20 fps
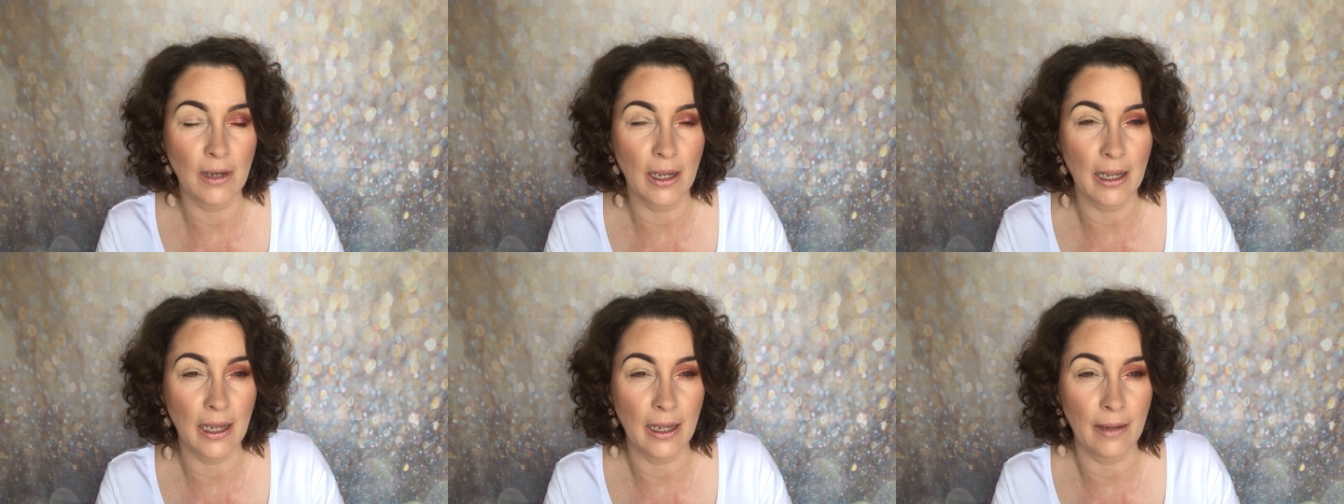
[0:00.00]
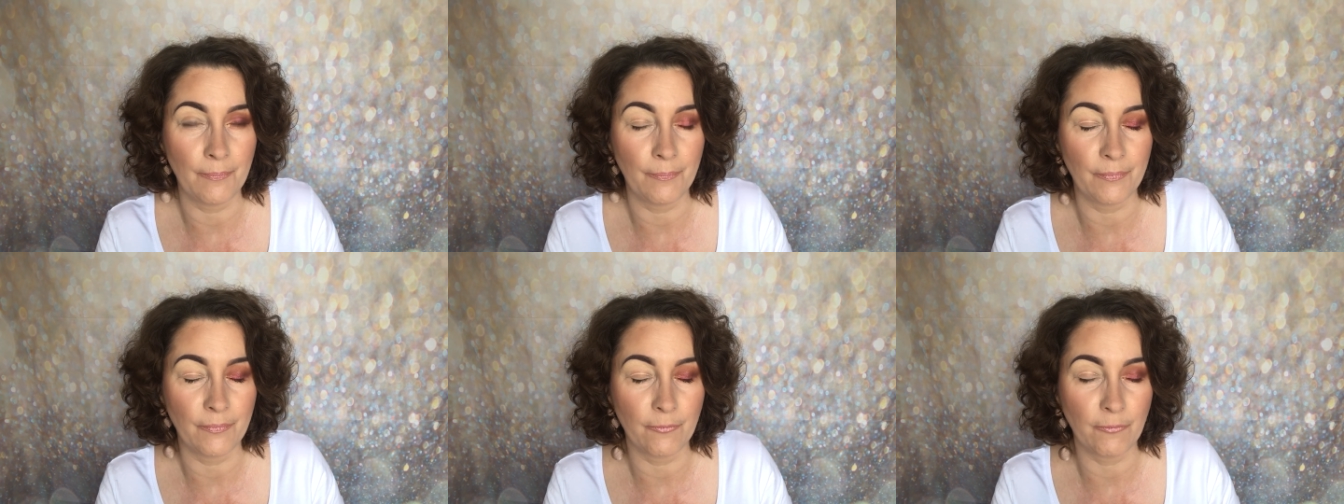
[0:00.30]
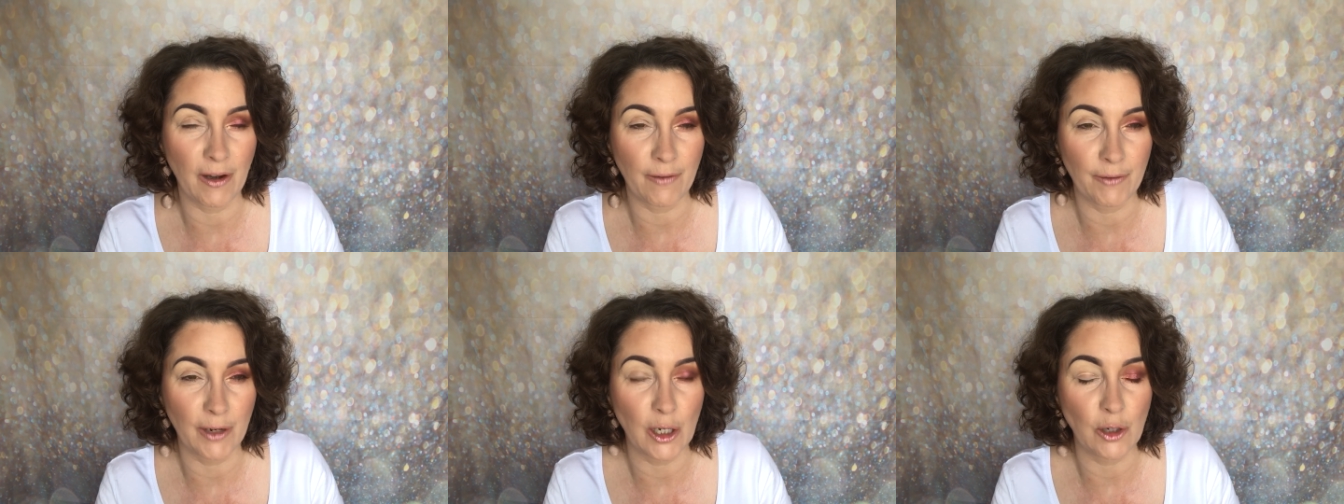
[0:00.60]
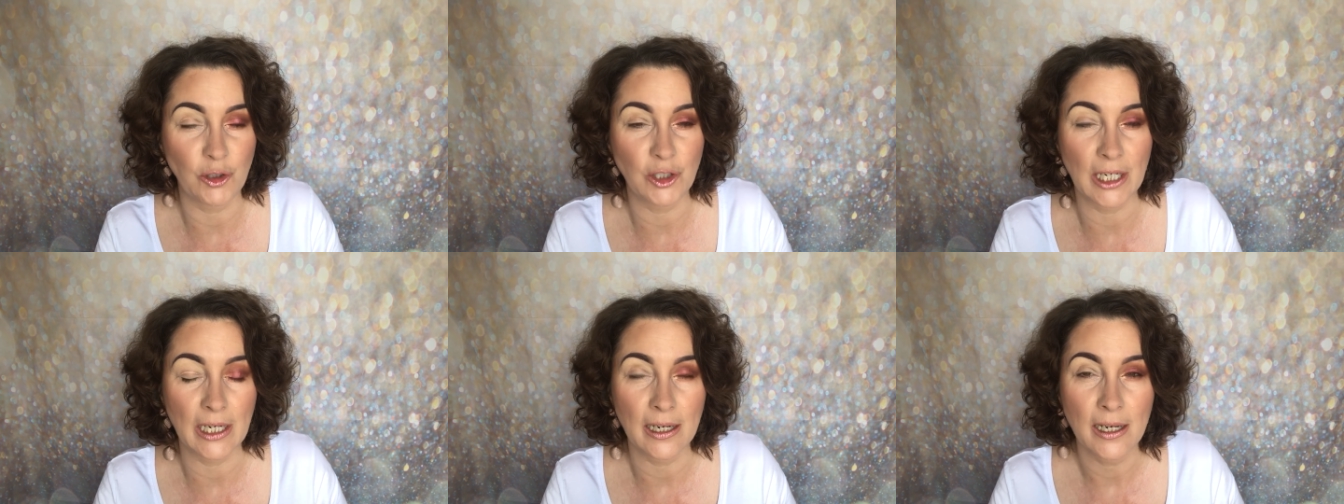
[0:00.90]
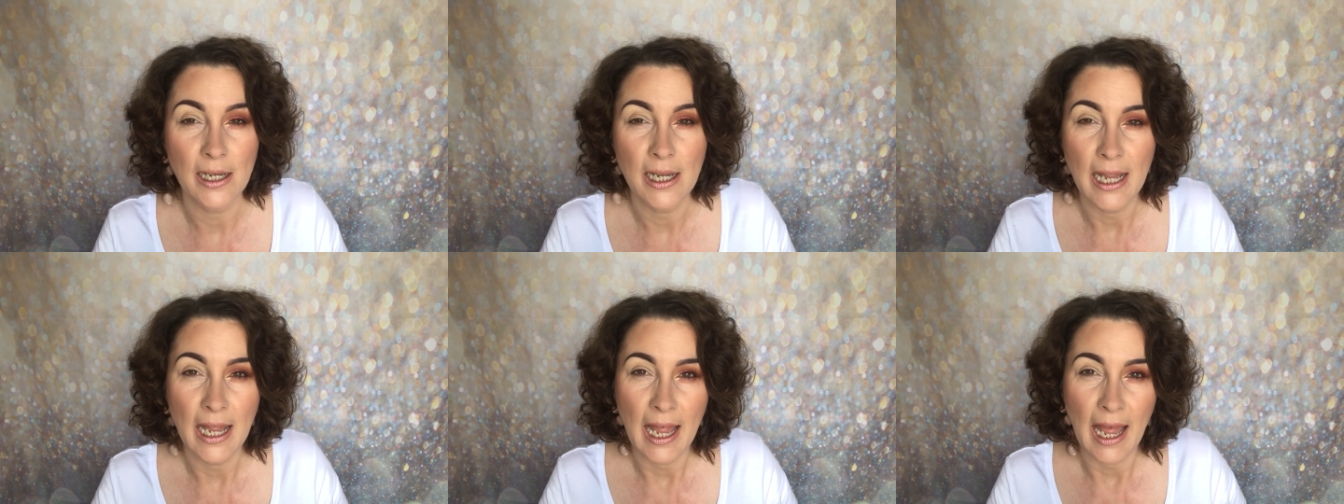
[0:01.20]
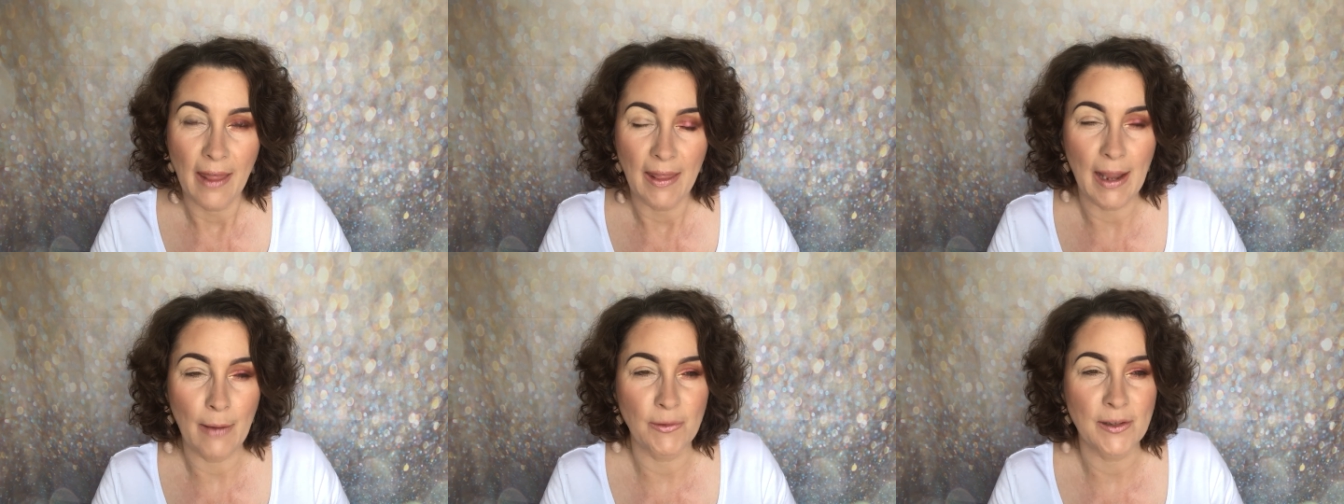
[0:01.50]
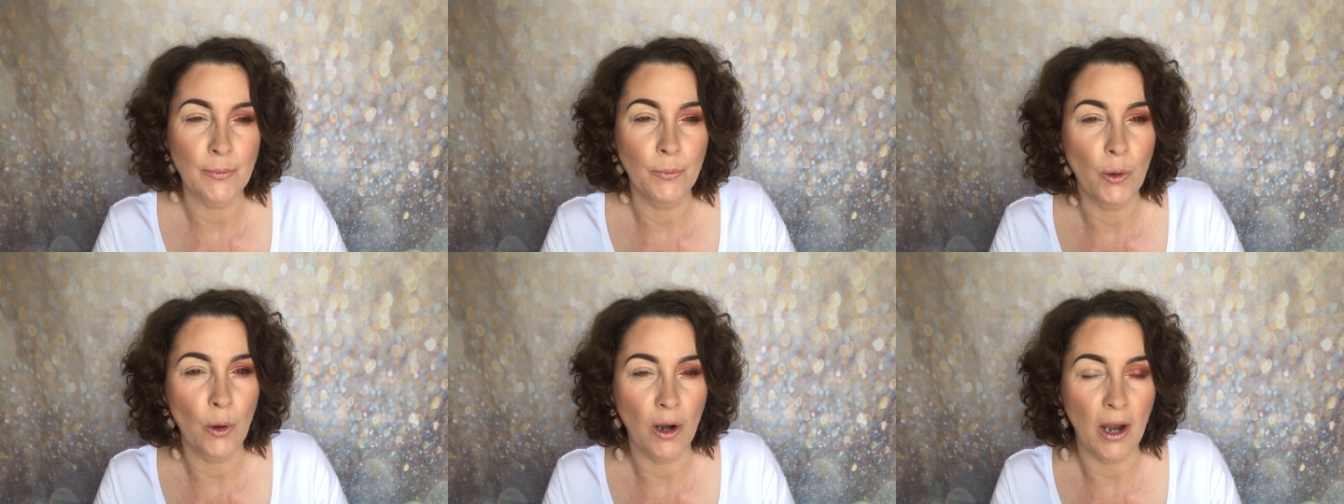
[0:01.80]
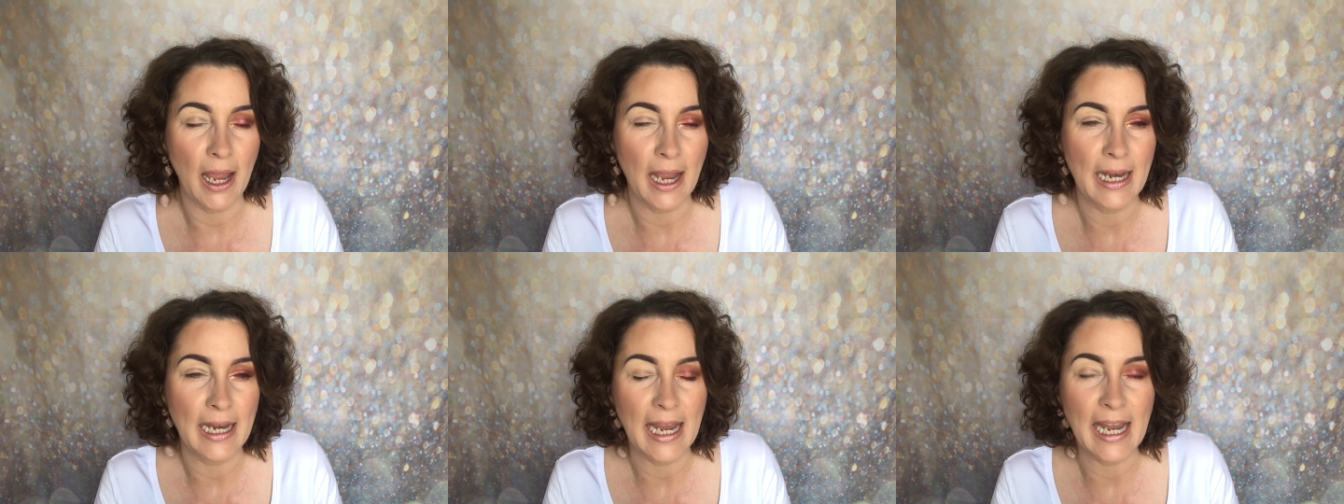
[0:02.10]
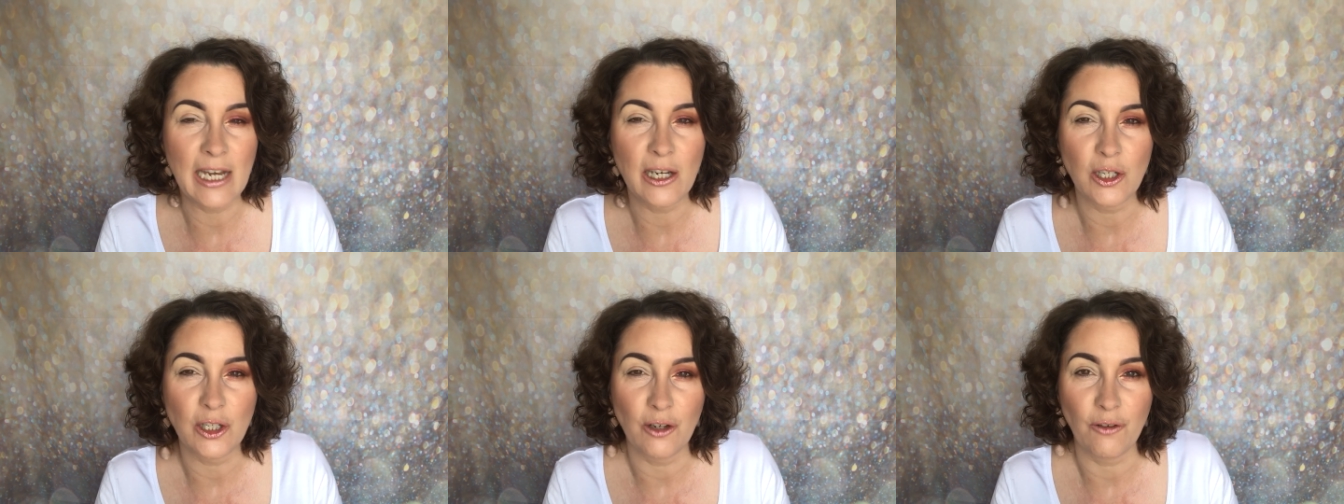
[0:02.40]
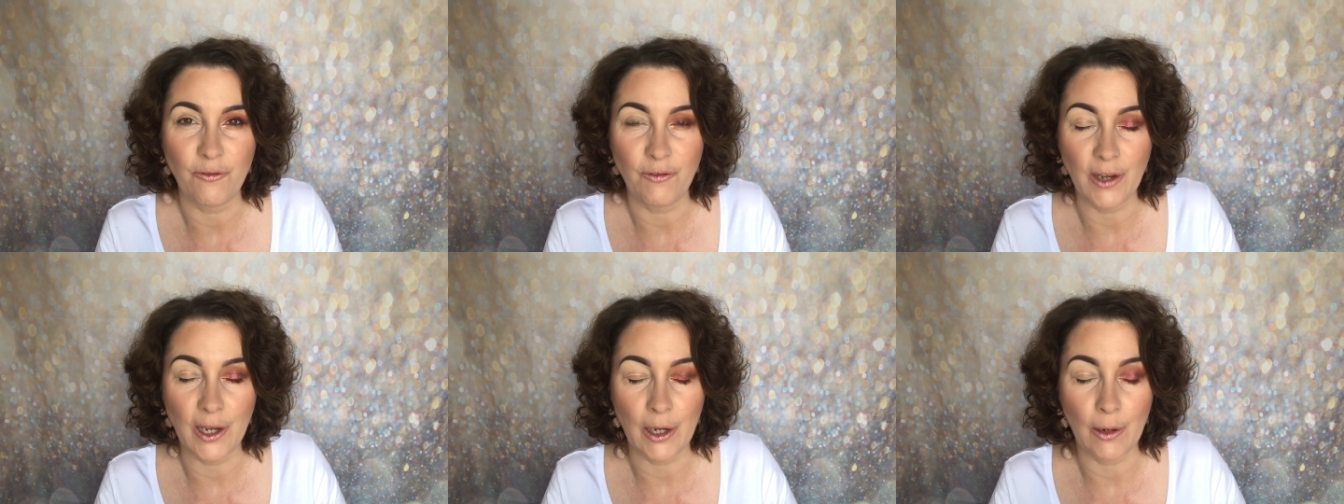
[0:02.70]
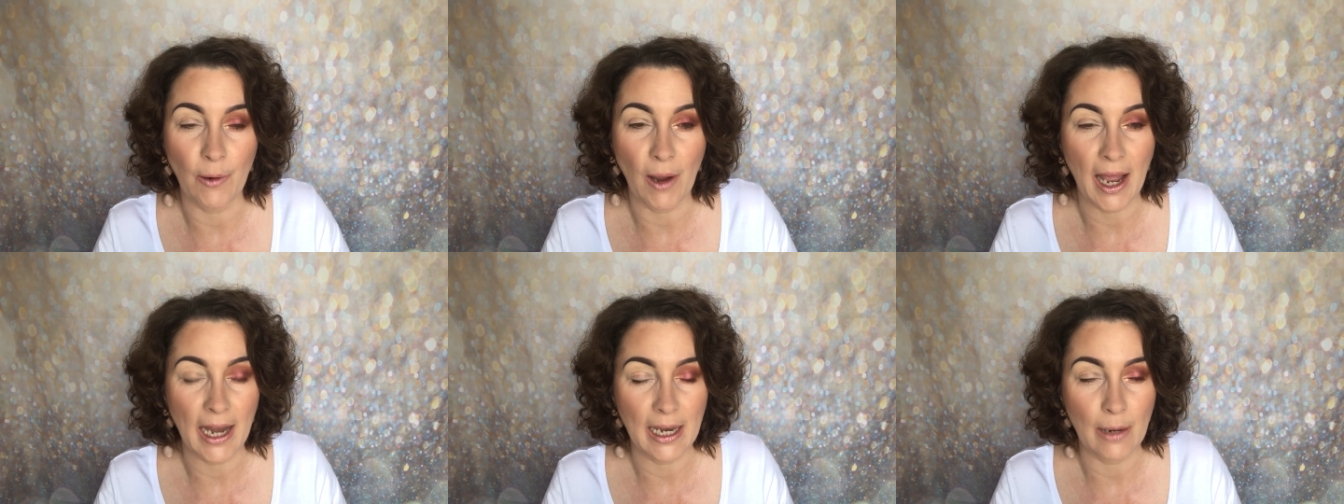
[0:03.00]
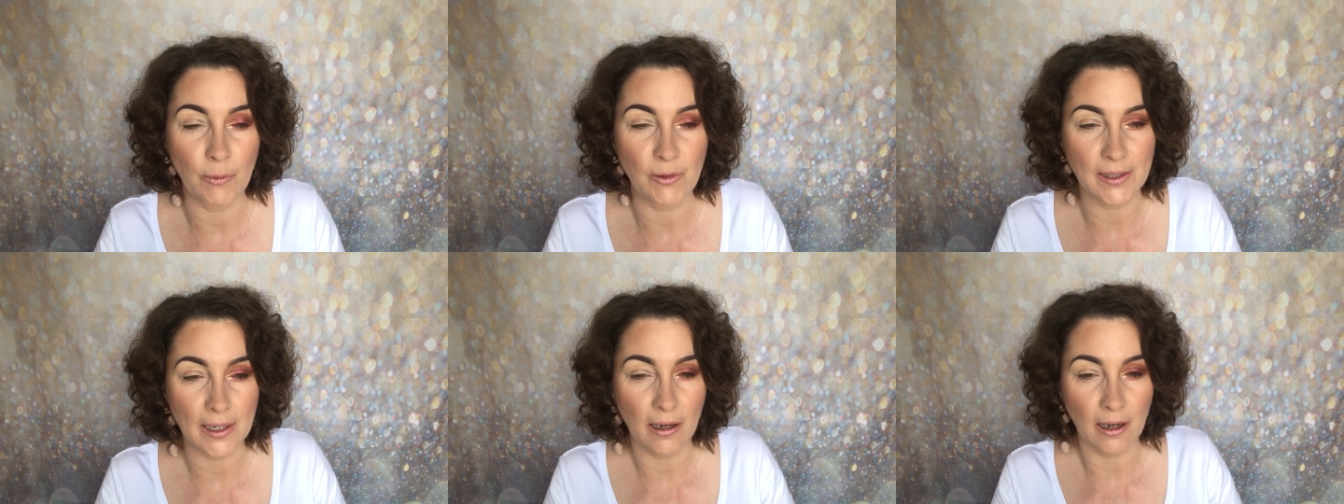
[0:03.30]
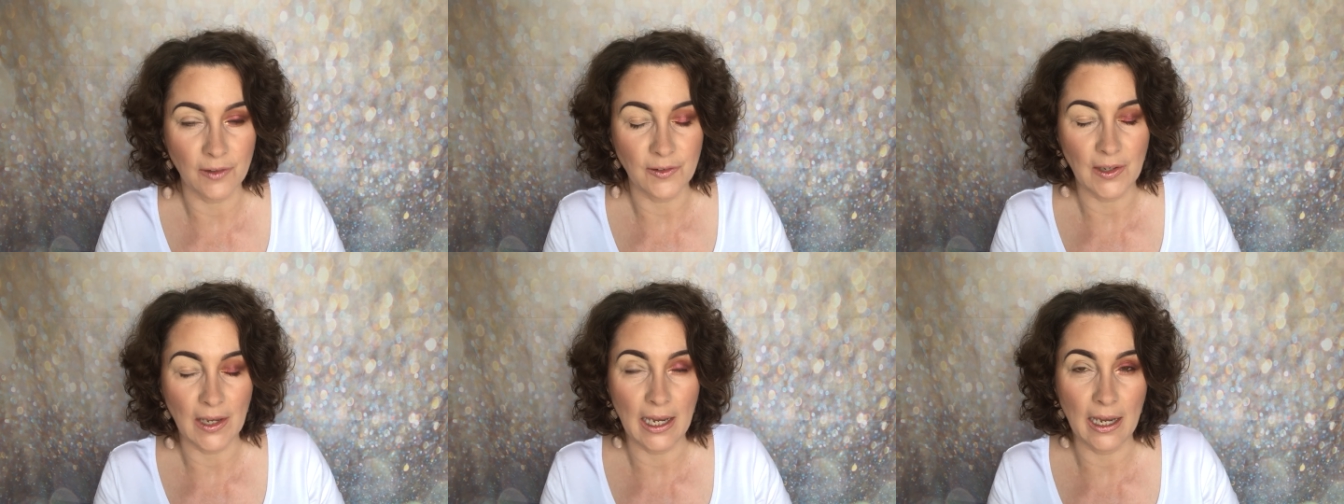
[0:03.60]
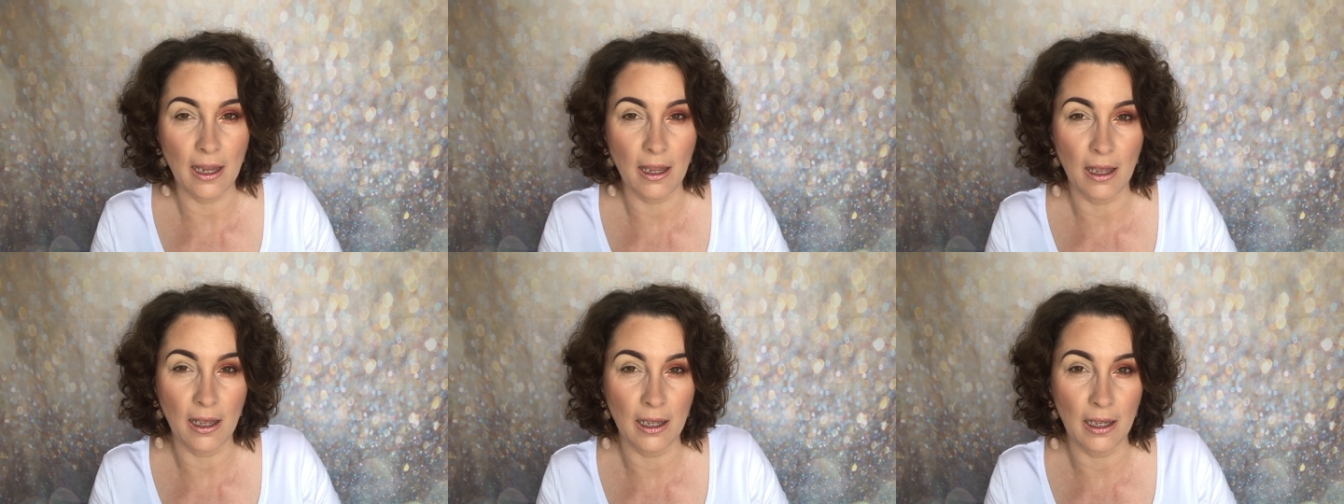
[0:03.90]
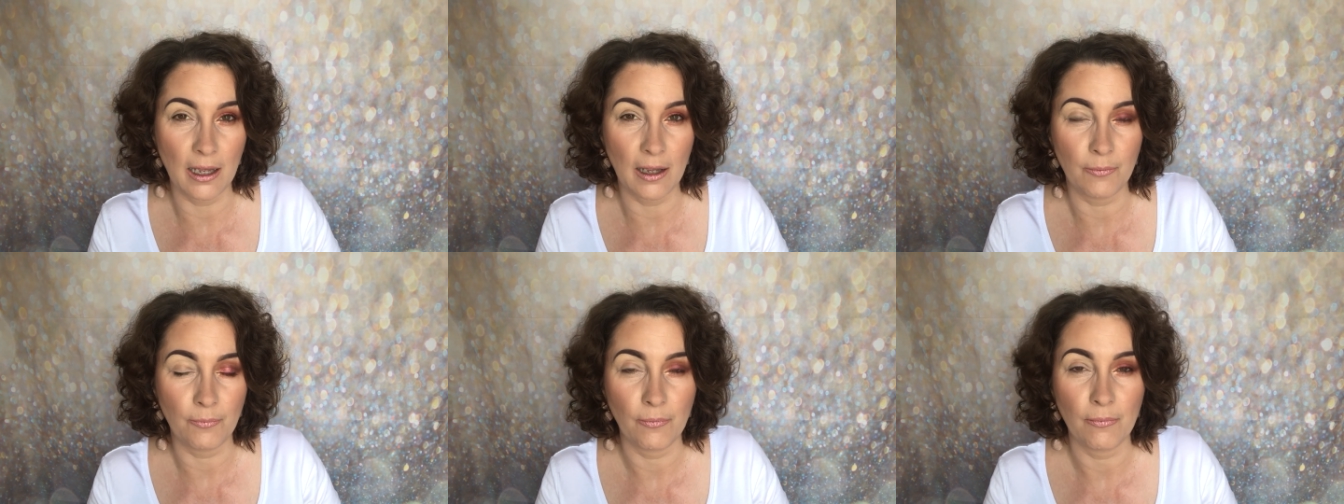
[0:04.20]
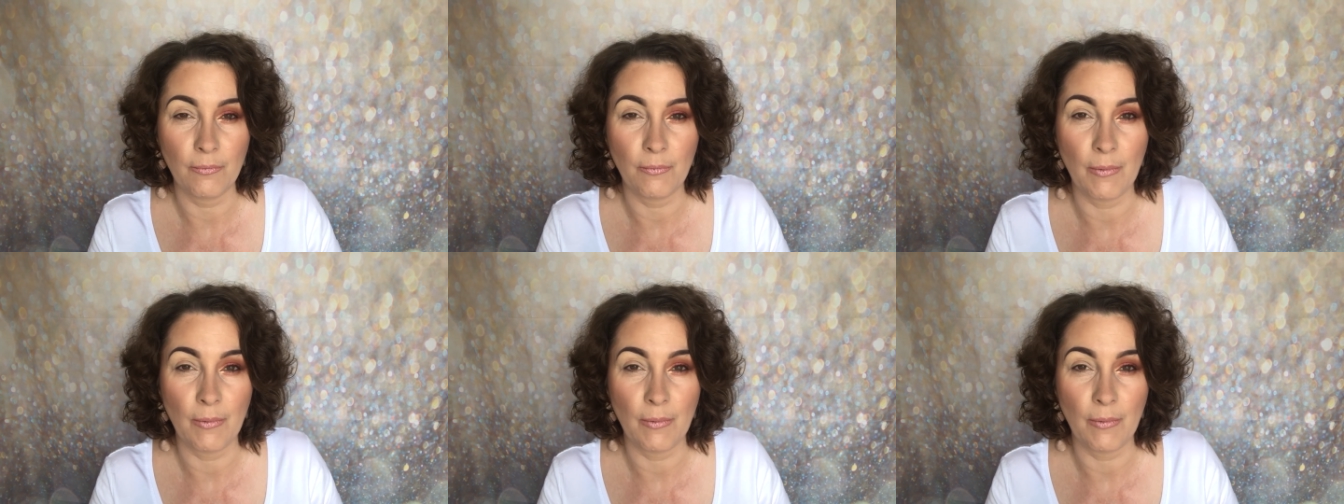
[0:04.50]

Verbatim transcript: um, revolution it was more like an interview and it was asking her